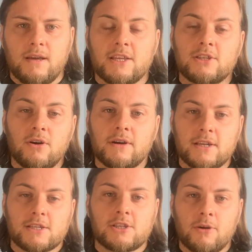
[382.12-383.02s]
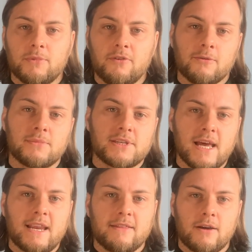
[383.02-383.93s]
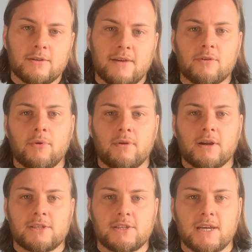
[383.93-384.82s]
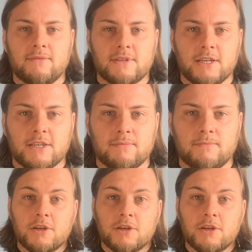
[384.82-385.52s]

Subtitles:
it's not going to stop you from selling those other products and services.